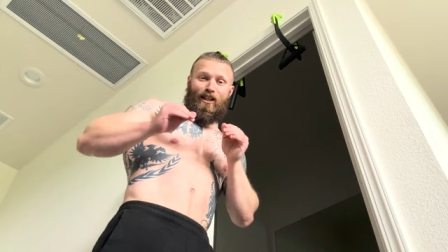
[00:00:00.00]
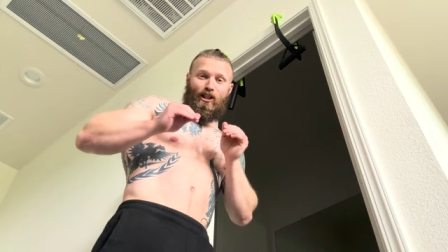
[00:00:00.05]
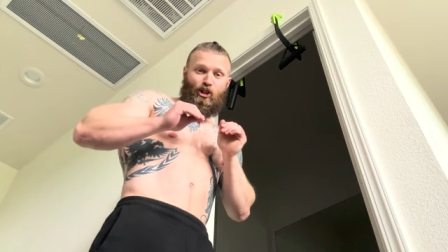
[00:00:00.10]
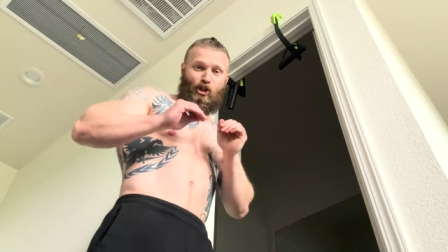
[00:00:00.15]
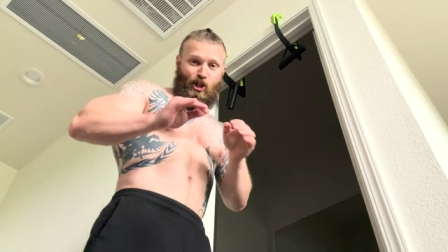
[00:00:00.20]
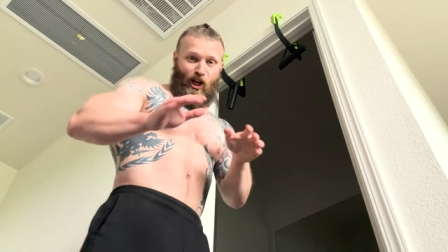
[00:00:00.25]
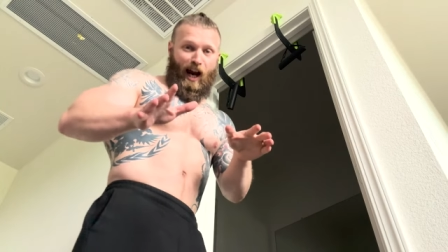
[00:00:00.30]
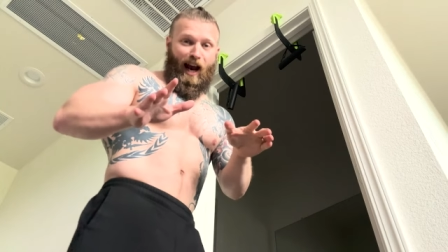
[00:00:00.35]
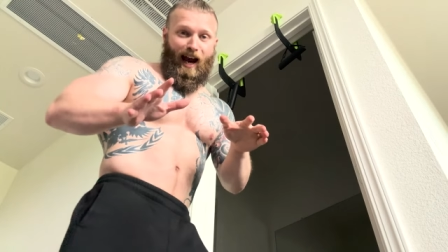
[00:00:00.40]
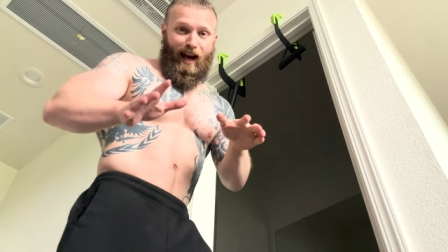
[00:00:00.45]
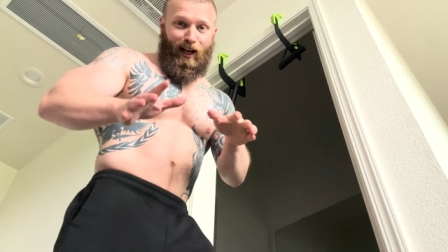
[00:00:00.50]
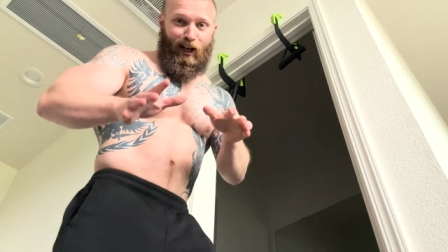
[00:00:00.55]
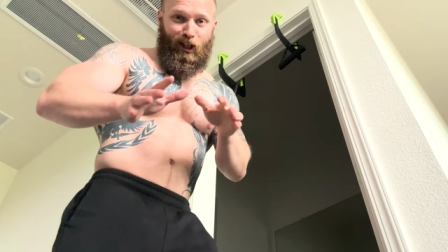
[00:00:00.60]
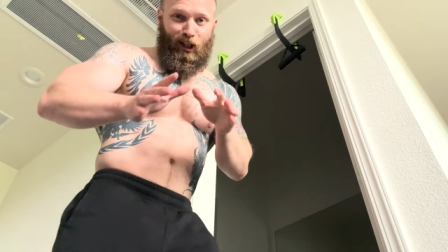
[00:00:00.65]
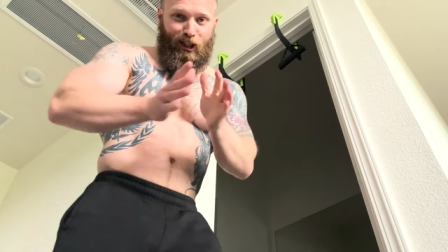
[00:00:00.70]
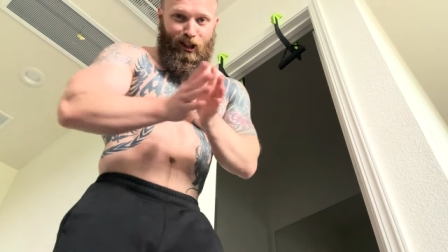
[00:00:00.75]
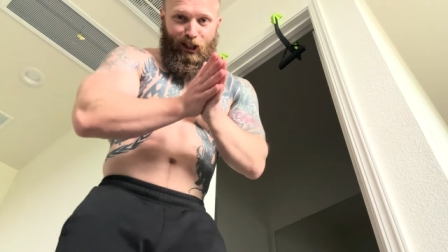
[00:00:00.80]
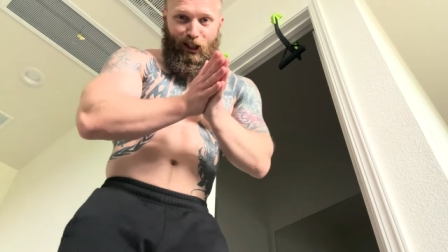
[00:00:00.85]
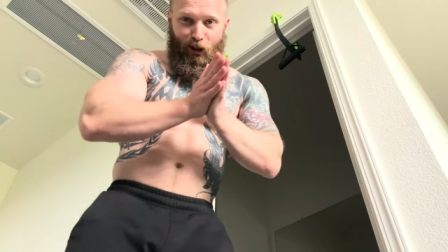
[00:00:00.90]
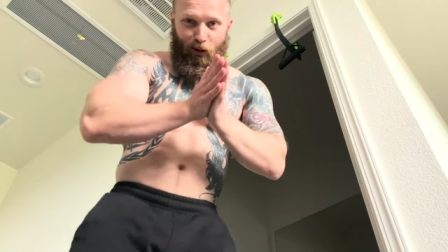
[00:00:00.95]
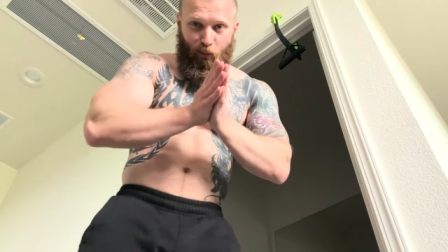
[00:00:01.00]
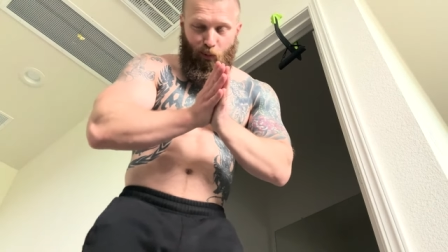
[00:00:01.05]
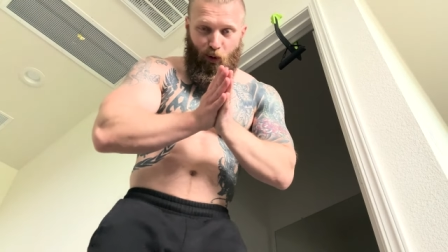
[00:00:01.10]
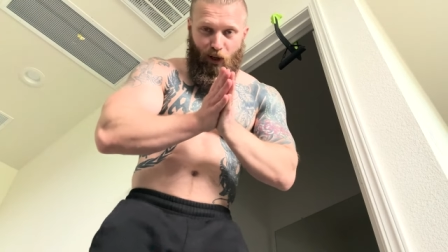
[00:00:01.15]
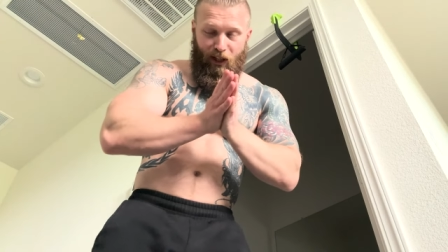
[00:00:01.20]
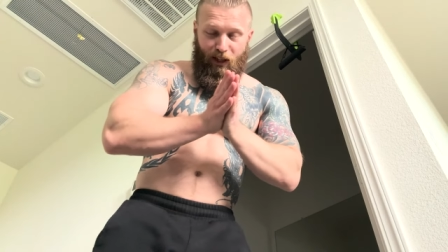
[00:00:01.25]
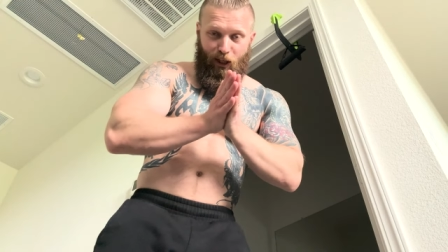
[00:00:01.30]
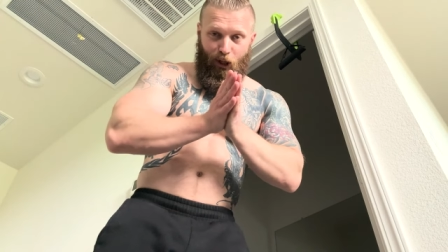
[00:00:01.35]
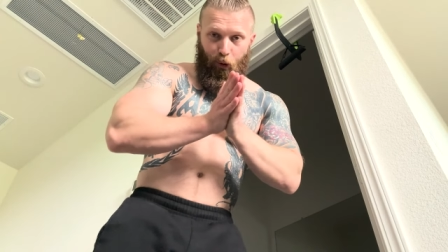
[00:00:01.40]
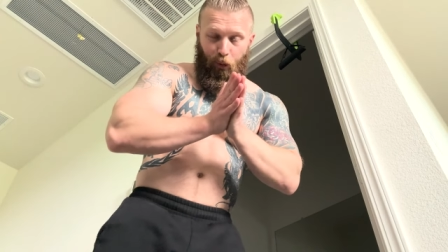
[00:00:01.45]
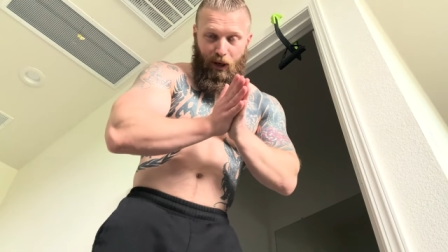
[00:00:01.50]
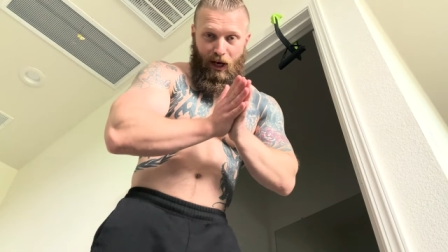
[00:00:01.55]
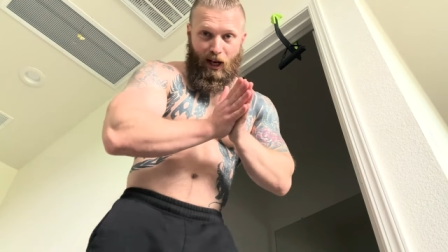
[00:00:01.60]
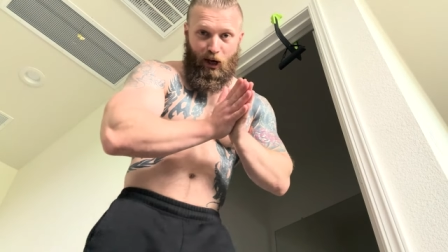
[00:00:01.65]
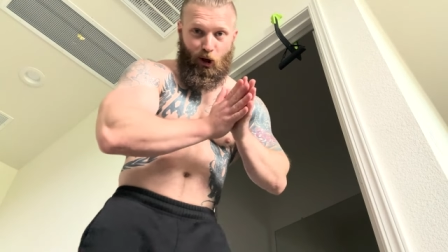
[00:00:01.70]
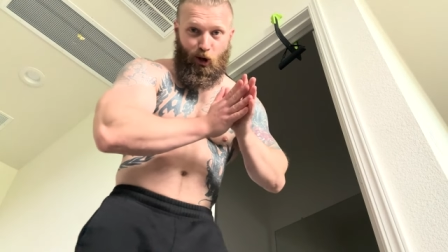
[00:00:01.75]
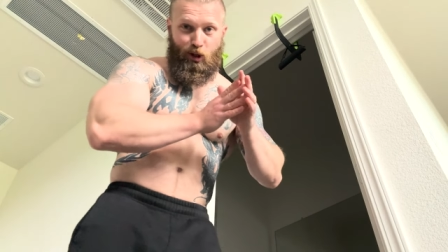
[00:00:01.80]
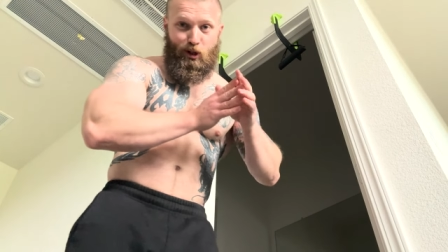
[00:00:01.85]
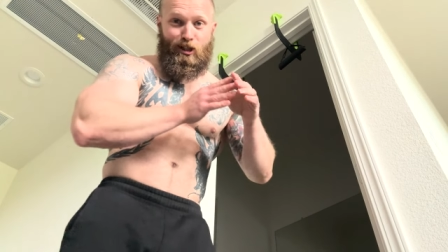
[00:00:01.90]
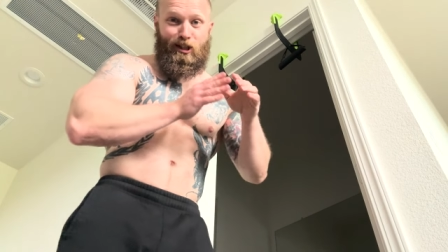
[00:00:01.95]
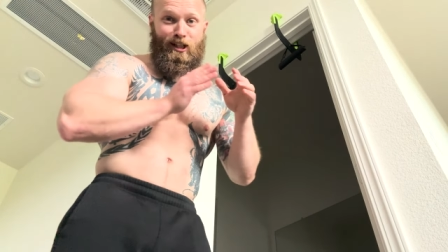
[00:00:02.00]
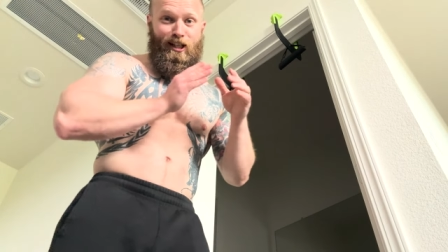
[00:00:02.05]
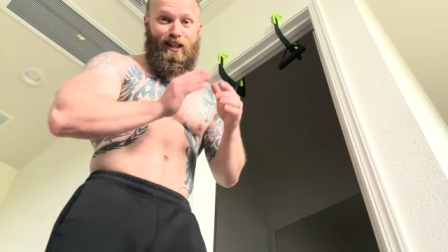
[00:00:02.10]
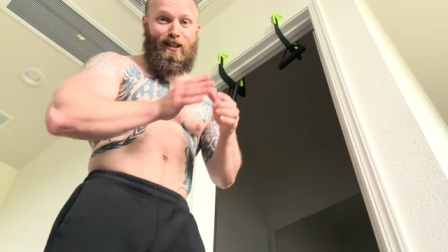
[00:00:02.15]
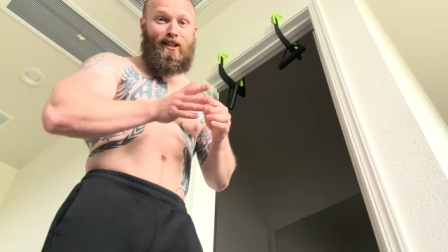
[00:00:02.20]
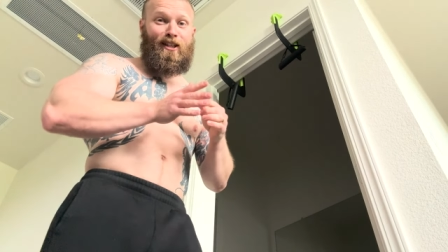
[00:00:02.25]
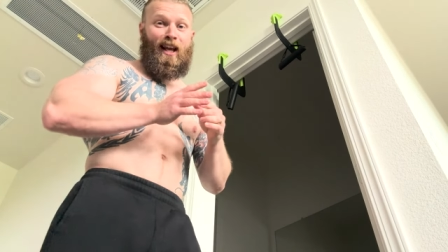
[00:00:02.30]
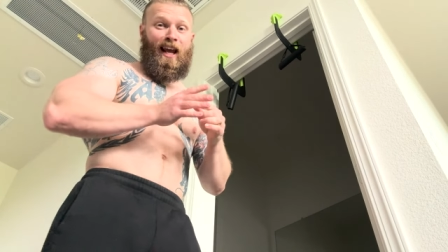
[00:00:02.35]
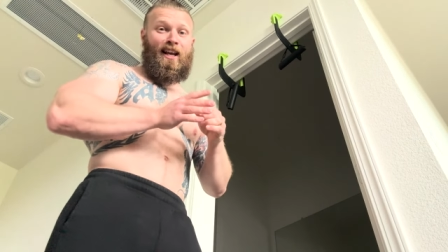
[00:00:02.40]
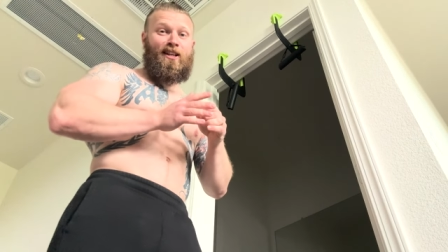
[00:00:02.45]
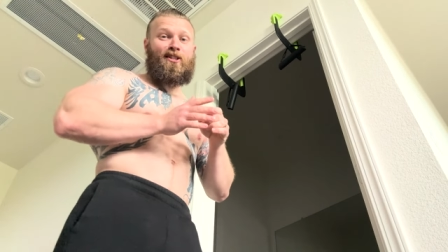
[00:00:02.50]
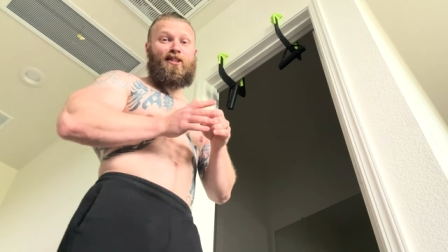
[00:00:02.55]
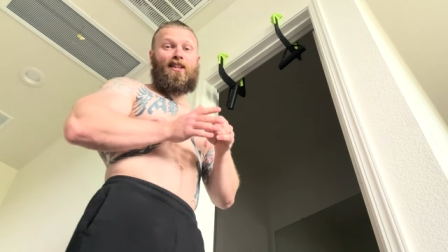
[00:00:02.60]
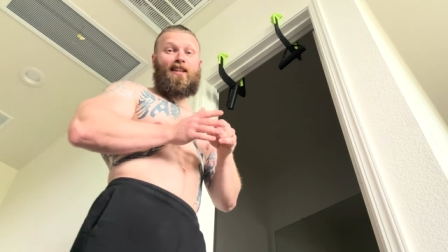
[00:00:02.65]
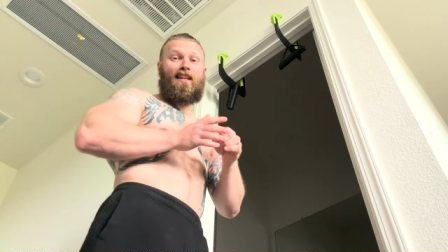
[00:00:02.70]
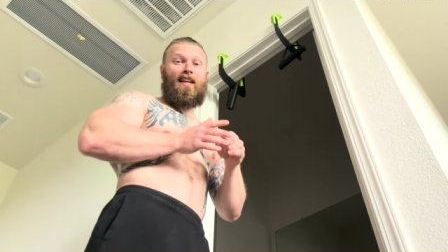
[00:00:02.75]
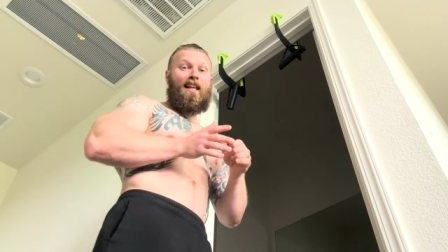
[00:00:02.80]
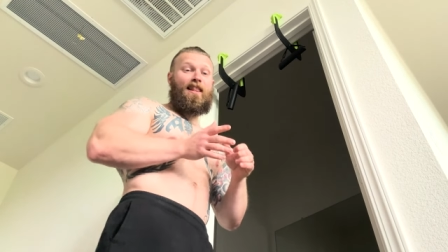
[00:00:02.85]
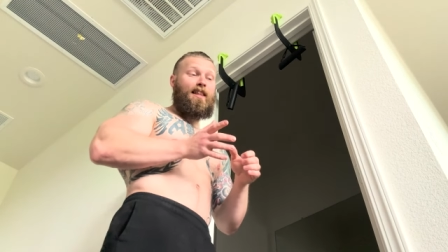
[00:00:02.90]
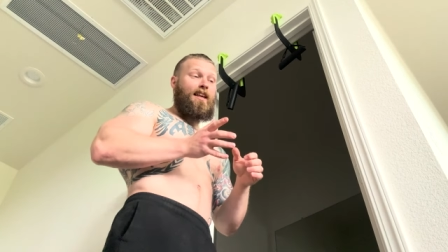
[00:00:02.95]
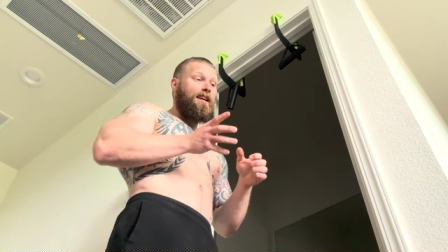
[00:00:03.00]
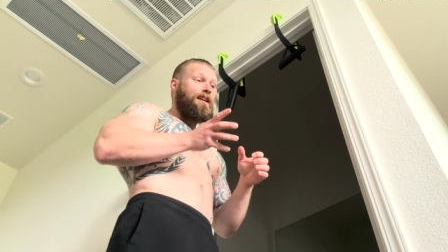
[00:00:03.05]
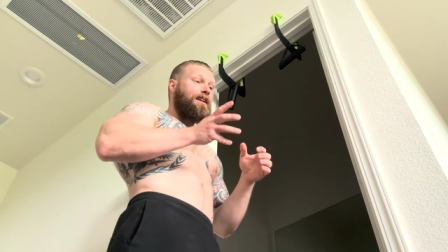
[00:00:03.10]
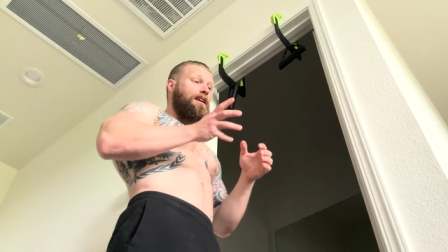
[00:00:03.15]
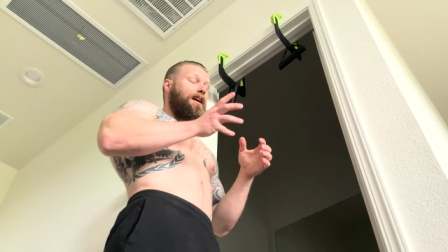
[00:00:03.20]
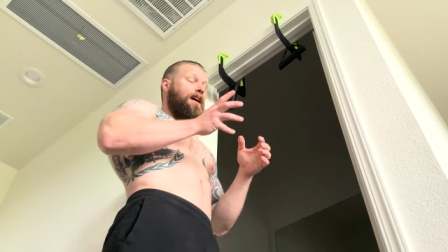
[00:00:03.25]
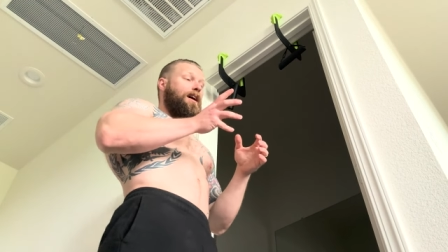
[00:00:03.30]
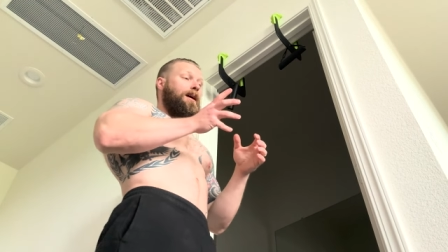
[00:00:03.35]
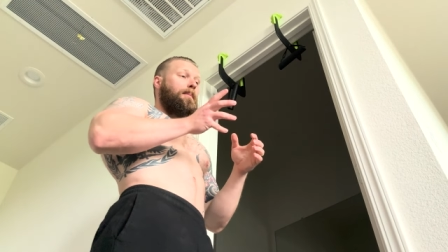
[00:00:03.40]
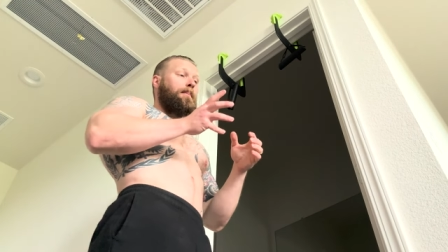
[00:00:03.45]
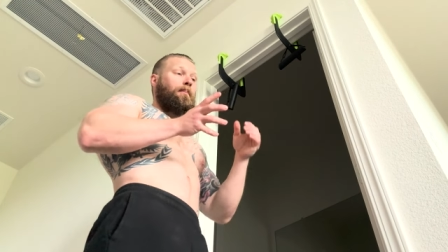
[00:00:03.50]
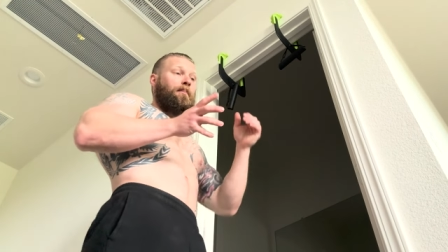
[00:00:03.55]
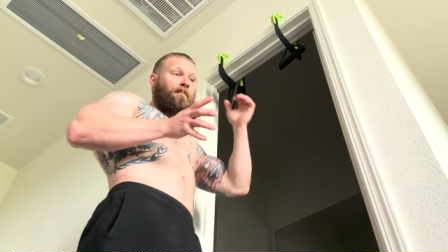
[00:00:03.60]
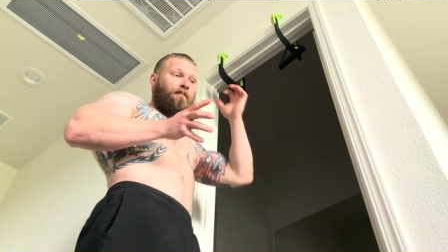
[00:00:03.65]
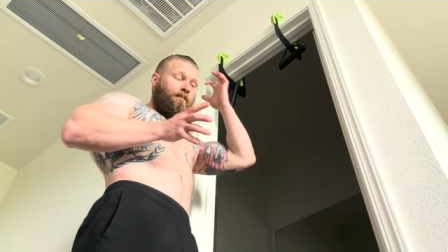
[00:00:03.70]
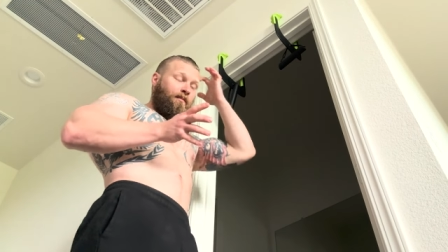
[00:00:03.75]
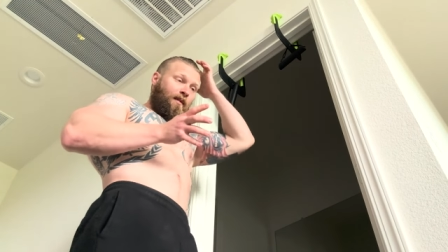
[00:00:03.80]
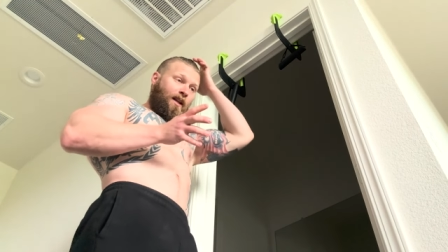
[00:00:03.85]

Jack, the, one of the creators, did test it and they um,